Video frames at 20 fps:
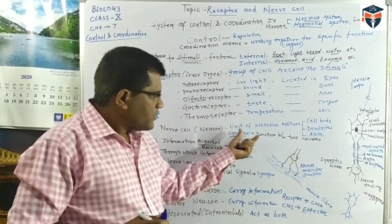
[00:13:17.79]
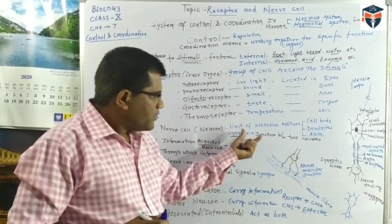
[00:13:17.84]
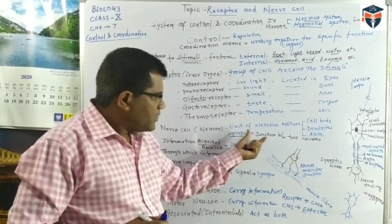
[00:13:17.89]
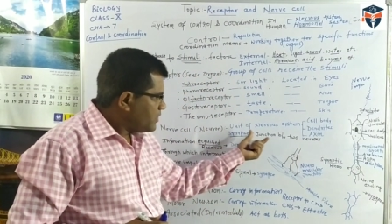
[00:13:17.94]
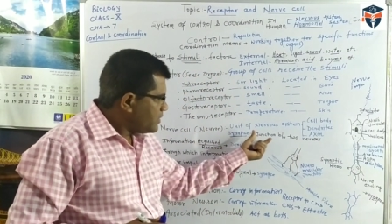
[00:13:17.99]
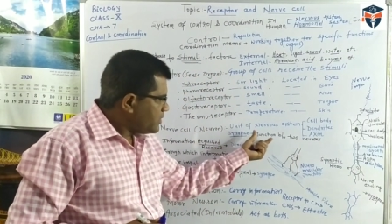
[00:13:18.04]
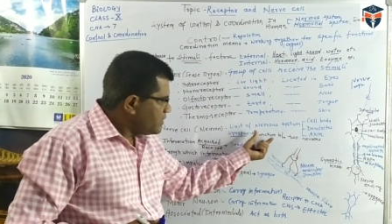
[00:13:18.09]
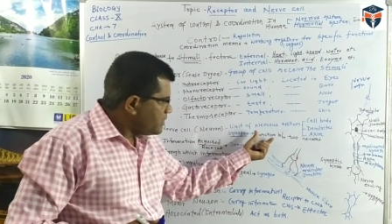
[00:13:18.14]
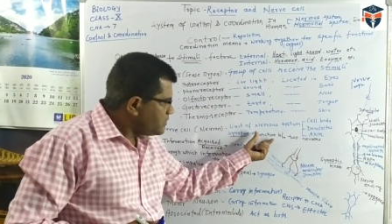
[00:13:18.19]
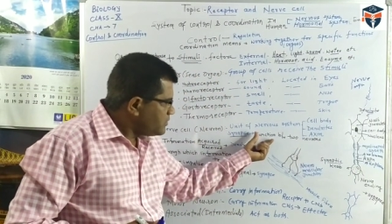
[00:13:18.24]

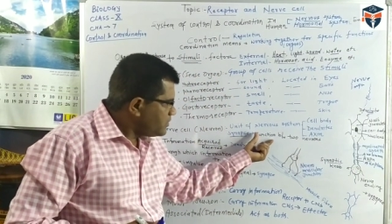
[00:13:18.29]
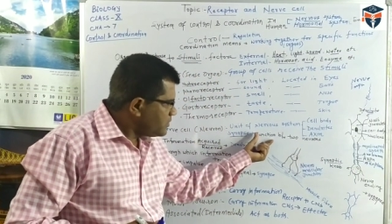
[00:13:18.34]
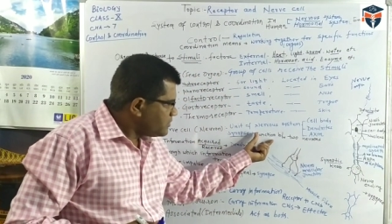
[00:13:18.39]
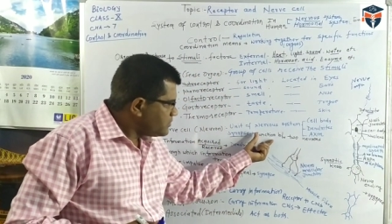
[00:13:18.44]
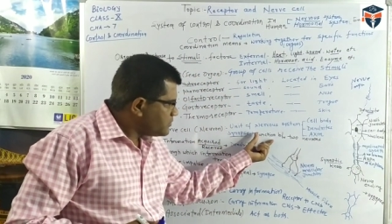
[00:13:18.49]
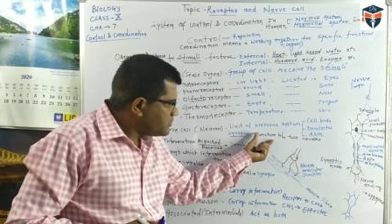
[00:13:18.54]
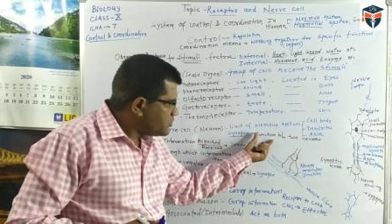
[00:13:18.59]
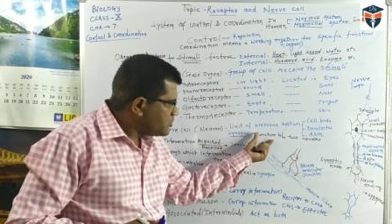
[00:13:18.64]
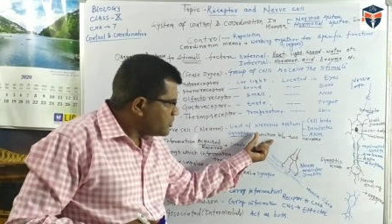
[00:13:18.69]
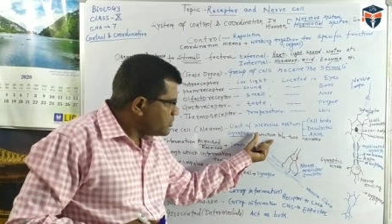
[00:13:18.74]
It is a
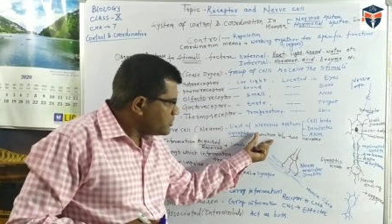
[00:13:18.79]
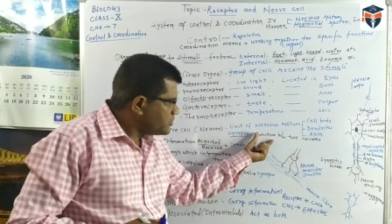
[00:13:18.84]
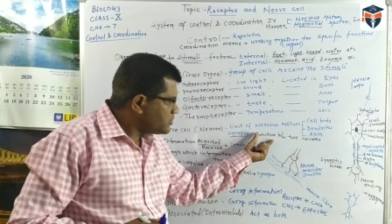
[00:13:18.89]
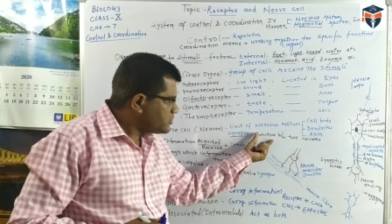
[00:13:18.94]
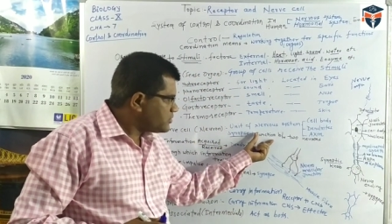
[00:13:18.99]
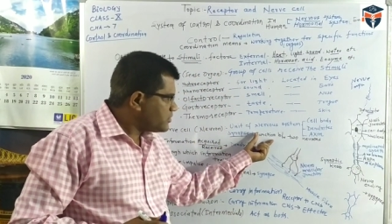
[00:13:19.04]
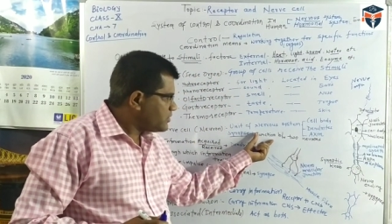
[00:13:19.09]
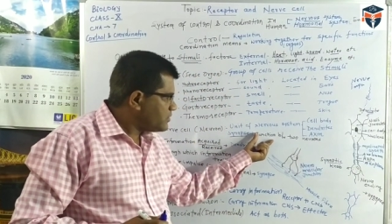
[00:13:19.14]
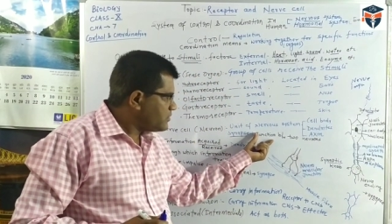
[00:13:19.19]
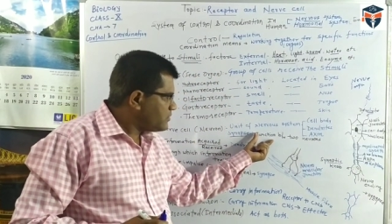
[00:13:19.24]

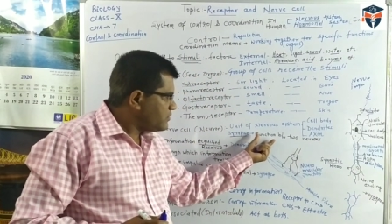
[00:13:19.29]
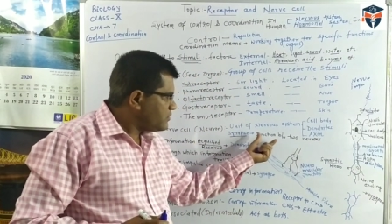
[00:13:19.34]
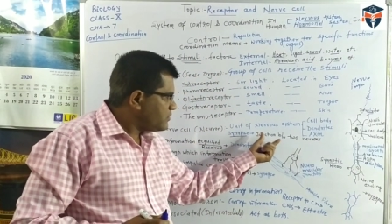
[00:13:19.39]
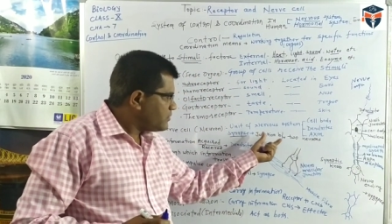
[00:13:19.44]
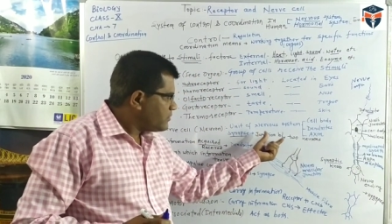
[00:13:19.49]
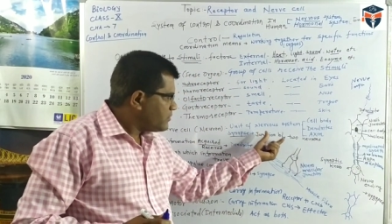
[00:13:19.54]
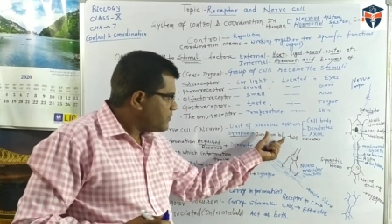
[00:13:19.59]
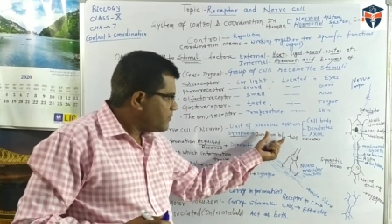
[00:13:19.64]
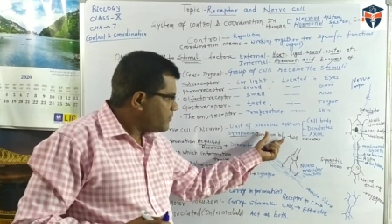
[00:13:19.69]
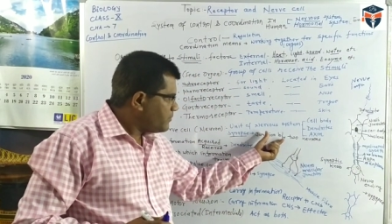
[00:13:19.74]
junction
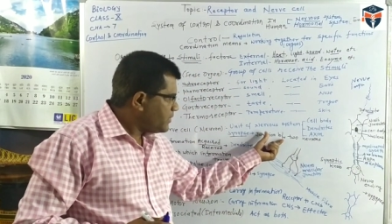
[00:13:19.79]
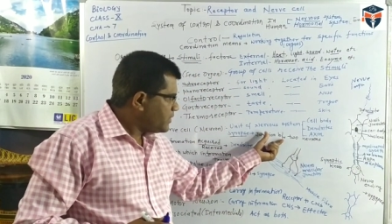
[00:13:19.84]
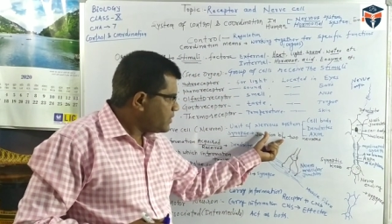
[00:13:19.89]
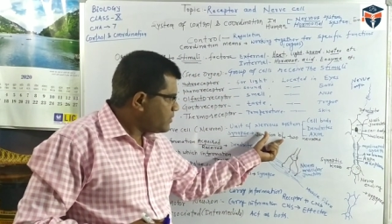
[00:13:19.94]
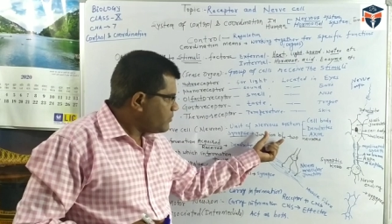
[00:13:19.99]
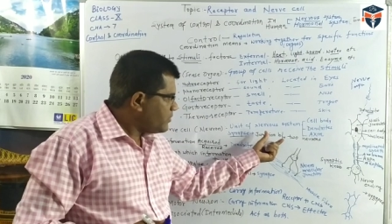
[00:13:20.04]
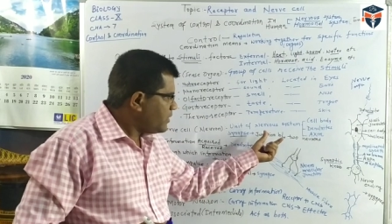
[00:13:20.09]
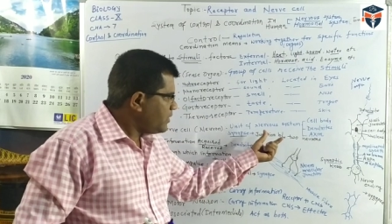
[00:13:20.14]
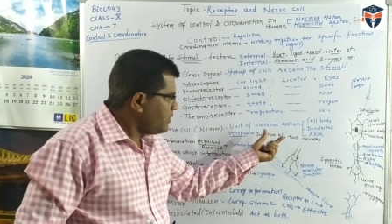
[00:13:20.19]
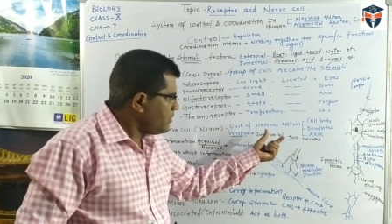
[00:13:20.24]

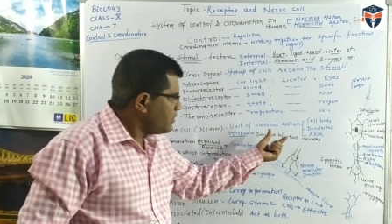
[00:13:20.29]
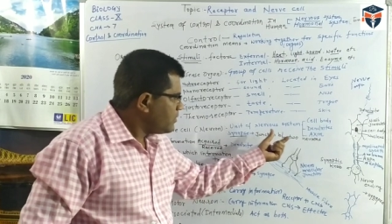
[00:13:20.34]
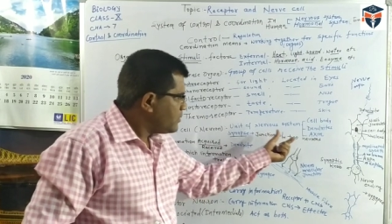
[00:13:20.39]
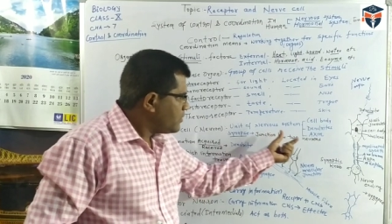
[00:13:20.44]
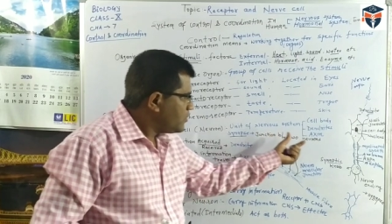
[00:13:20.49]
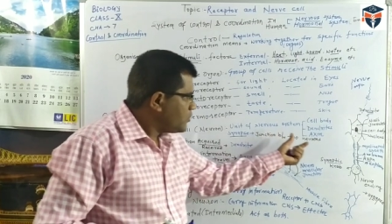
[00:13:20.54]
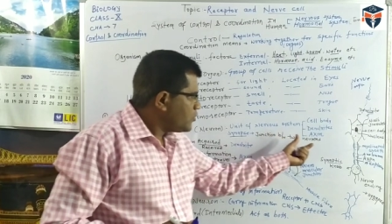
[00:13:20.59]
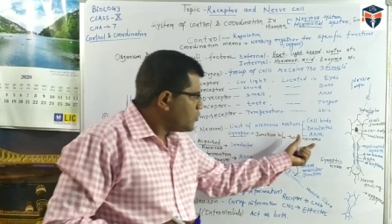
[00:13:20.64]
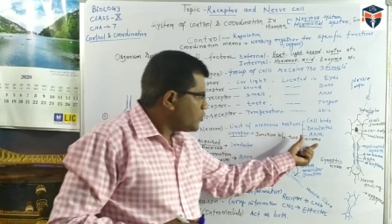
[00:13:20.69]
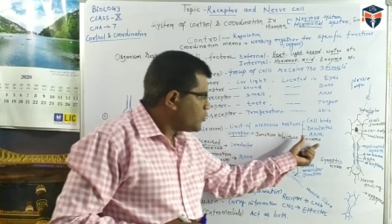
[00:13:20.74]
between
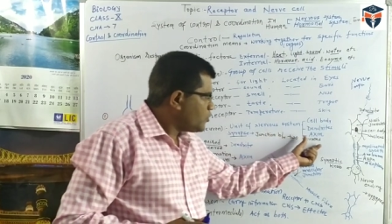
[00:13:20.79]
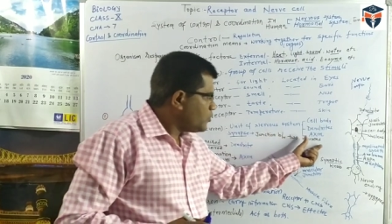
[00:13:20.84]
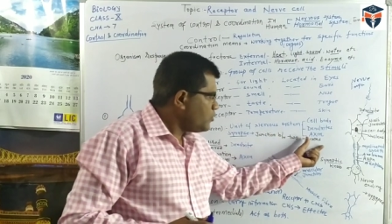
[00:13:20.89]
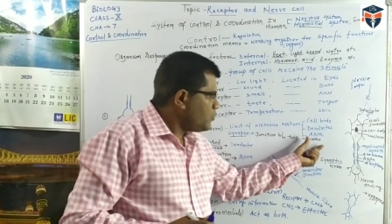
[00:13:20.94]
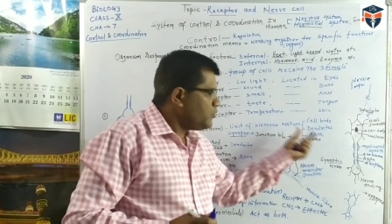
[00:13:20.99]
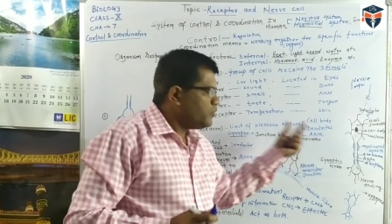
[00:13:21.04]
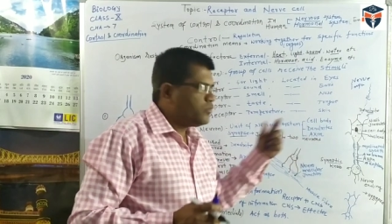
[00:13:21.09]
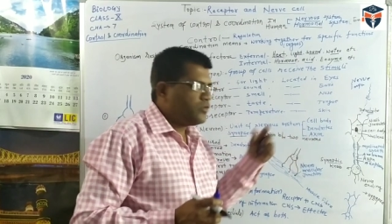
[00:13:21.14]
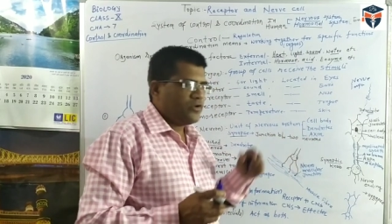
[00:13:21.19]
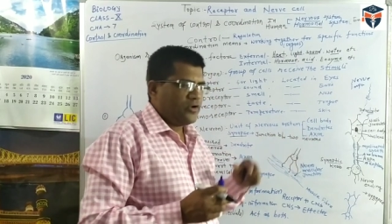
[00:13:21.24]

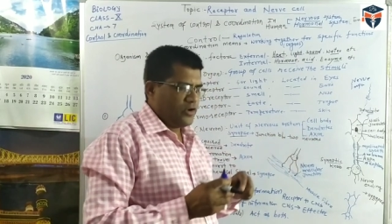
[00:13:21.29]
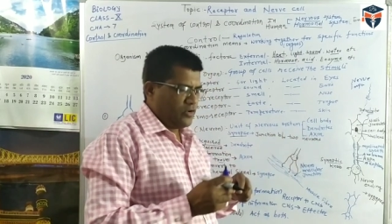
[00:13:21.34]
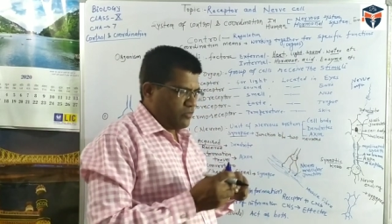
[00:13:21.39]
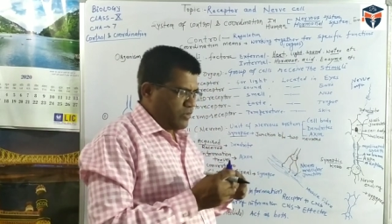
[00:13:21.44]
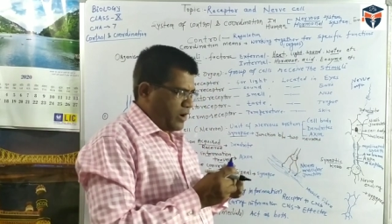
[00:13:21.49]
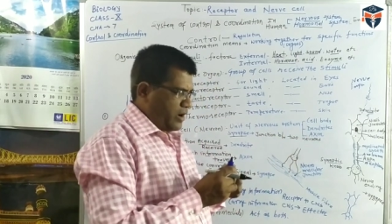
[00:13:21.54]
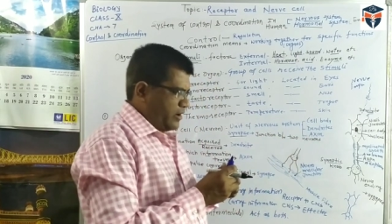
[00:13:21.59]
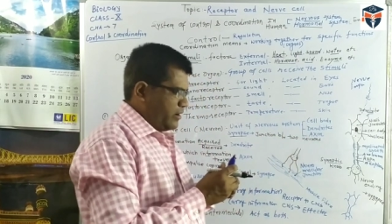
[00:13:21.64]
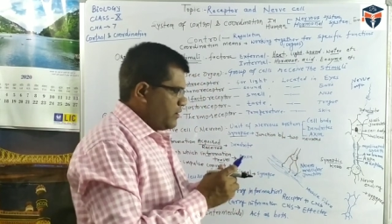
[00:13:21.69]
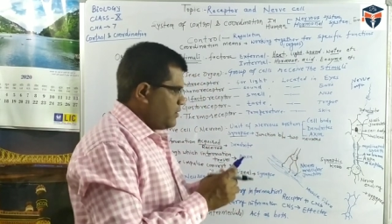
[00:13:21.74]
two
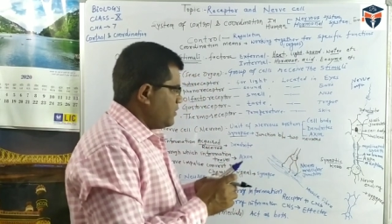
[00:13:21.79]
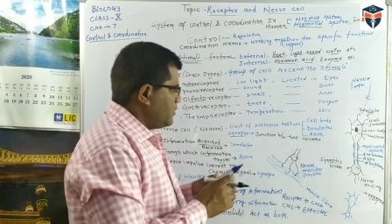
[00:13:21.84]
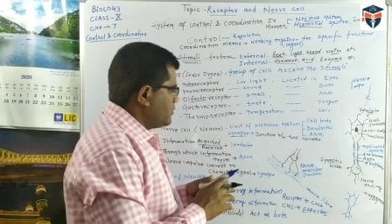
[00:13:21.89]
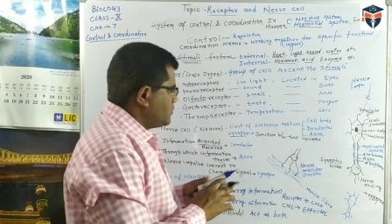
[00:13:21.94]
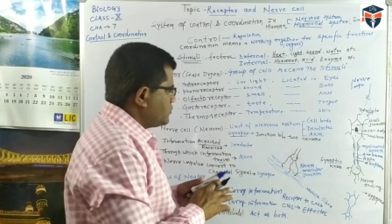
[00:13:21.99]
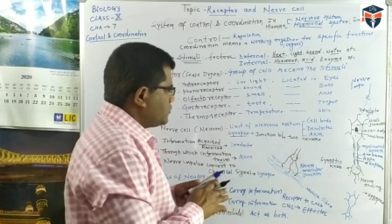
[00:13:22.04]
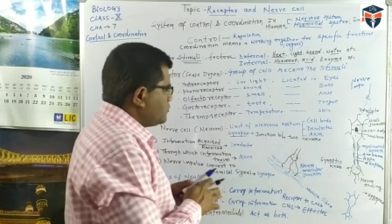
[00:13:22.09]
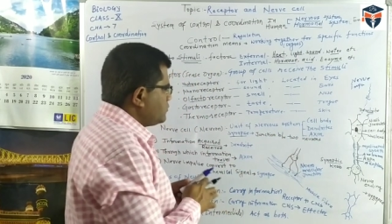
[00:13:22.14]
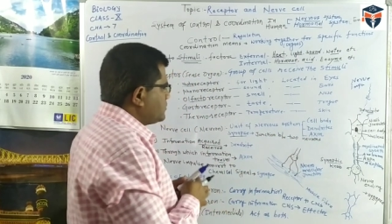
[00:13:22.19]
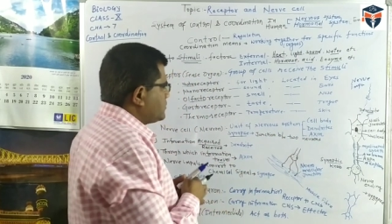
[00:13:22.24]
neurons.
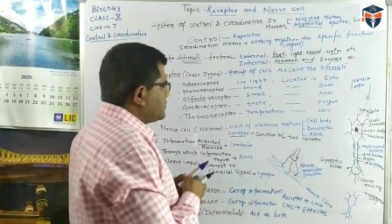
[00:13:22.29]
So